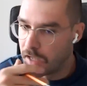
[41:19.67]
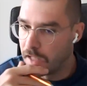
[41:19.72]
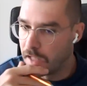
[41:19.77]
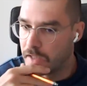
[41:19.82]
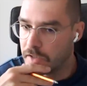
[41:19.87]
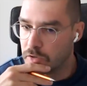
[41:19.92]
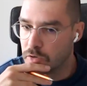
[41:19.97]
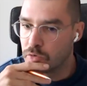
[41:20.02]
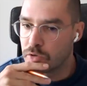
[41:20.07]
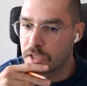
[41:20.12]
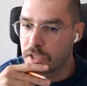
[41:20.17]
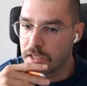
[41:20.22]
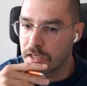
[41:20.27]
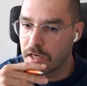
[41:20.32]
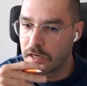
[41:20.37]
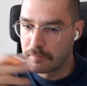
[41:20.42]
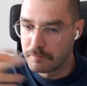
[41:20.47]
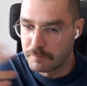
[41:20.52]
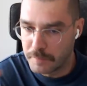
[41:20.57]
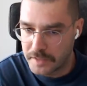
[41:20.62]
and
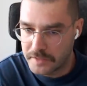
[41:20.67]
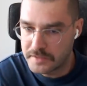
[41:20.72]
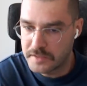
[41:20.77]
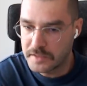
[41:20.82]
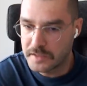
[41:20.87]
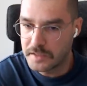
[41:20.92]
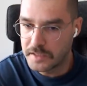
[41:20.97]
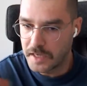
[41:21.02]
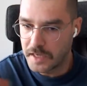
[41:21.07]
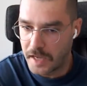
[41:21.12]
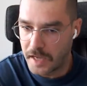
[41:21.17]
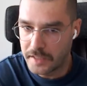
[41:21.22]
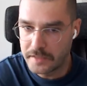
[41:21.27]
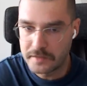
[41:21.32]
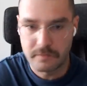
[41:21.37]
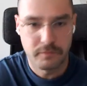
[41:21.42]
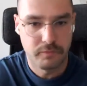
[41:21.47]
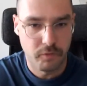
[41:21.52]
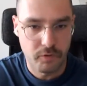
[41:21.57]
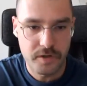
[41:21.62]
looking basically
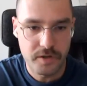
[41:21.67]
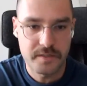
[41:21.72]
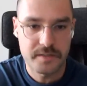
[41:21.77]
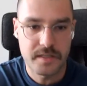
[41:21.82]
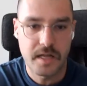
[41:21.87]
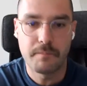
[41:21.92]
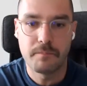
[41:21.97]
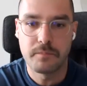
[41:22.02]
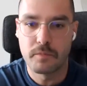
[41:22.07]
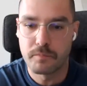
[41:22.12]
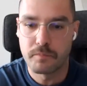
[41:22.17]
at, for example,